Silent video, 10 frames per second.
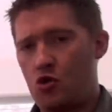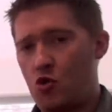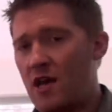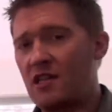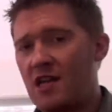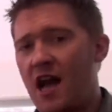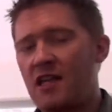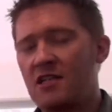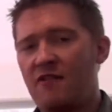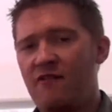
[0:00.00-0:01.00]

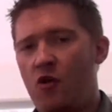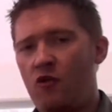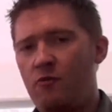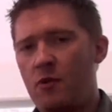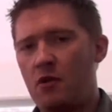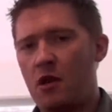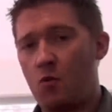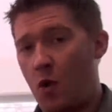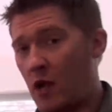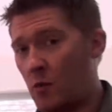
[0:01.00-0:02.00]
USI's involvement
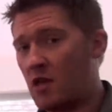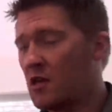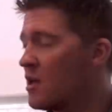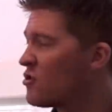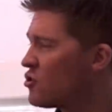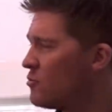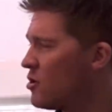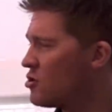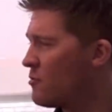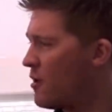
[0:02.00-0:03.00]
and why we care so
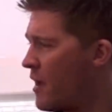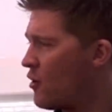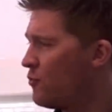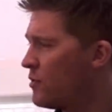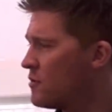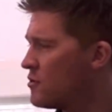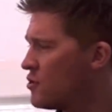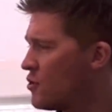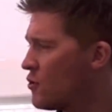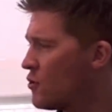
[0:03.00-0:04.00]
much about helping
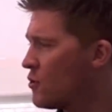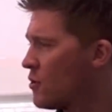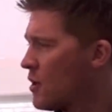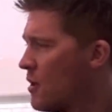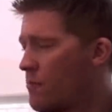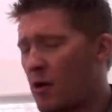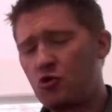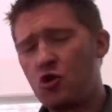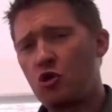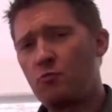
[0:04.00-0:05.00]
to
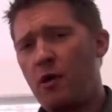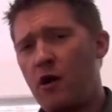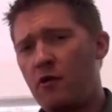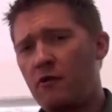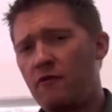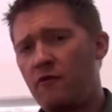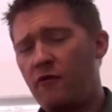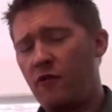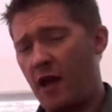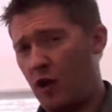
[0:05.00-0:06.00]
build union power and
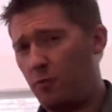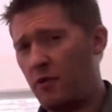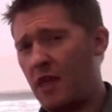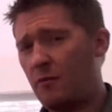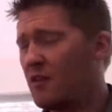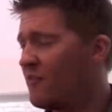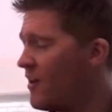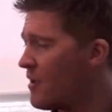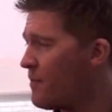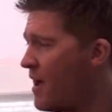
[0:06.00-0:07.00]
helping them to
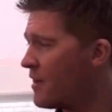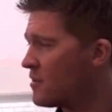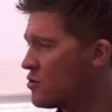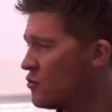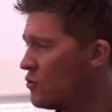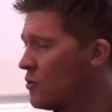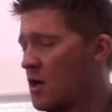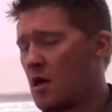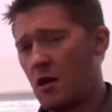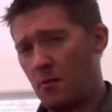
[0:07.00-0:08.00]
fight back.
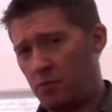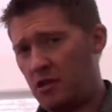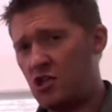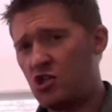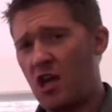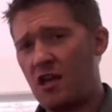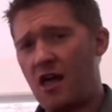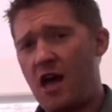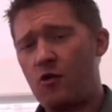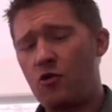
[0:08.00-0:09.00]
So please check
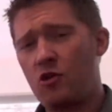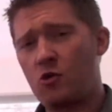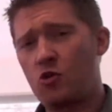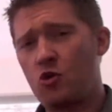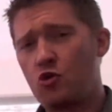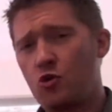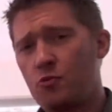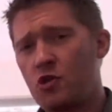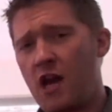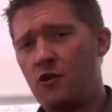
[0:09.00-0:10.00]
that out on their
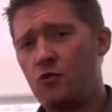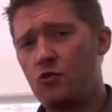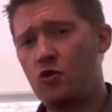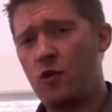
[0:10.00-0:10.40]
YouTube channel,